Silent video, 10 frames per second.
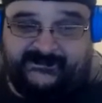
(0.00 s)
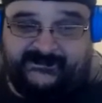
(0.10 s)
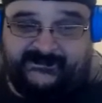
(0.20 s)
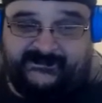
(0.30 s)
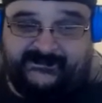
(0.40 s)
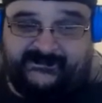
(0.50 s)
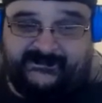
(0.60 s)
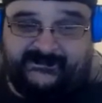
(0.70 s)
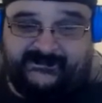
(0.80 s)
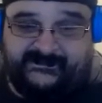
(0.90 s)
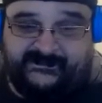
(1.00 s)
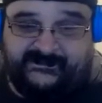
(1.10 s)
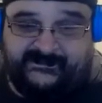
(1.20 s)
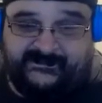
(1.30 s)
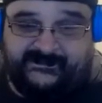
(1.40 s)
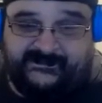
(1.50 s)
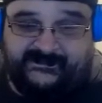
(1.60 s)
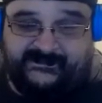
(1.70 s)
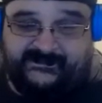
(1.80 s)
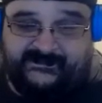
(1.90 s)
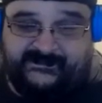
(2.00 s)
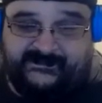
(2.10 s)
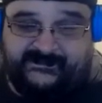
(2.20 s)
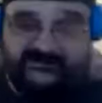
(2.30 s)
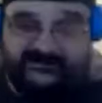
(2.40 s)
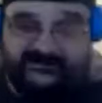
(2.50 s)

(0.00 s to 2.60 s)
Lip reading: (not speaking)